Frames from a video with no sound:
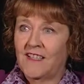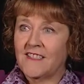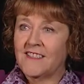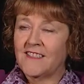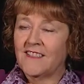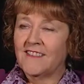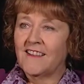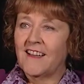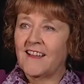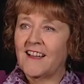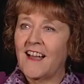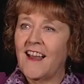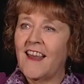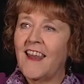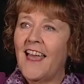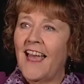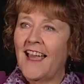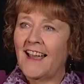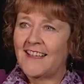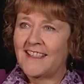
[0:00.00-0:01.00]
It's a
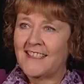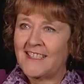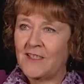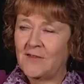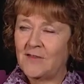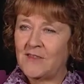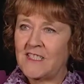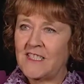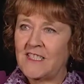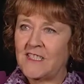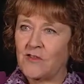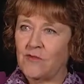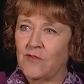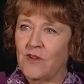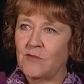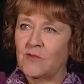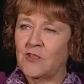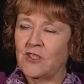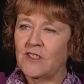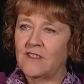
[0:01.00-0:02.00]
collective
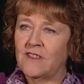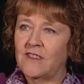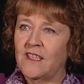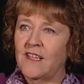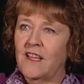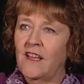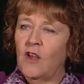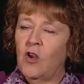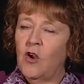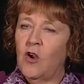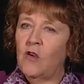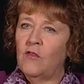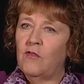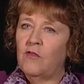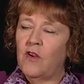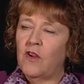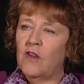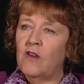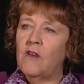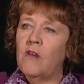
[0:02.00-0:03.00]
description
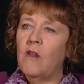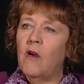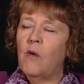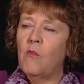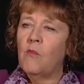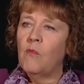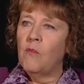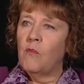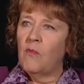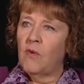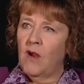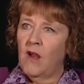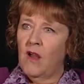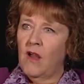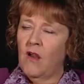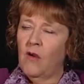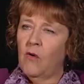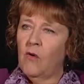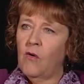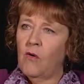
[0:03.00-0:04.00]
of a number
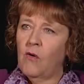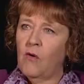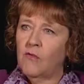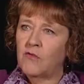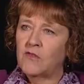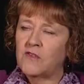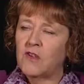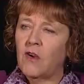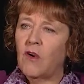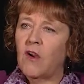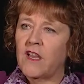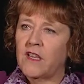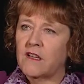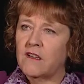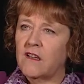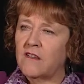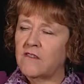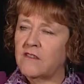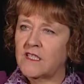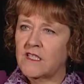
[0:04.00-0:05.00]
of
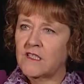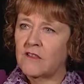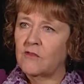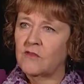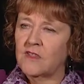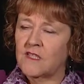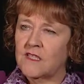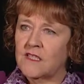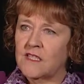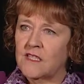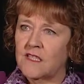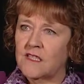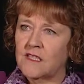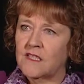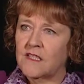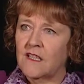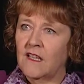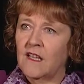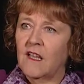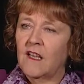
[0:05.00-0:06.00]
diagnosed
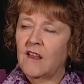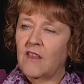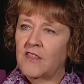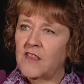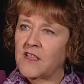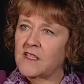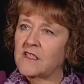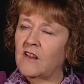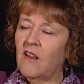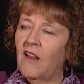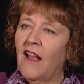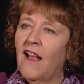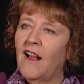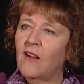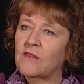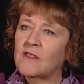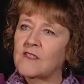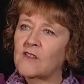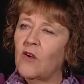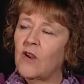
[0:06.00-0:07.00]
illnesses. Things like
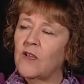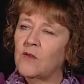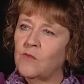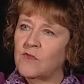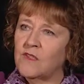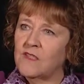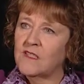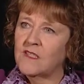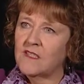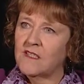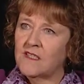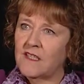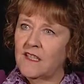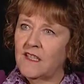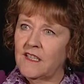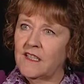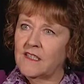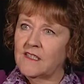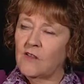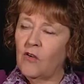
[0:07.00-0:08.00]
Alzheimer's
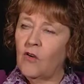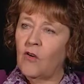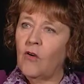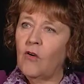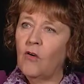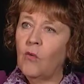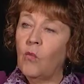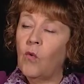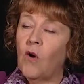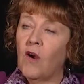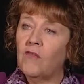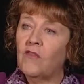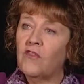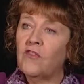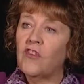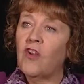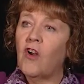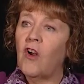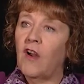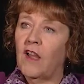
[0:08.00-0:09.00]
disease are one
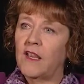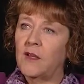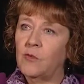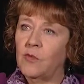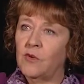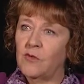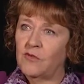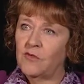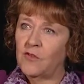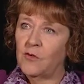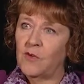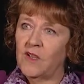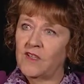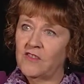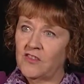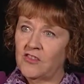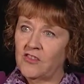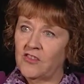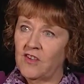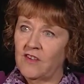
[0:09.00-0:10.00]
type of
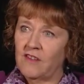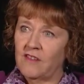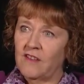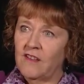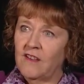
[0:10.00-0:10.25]
dementia.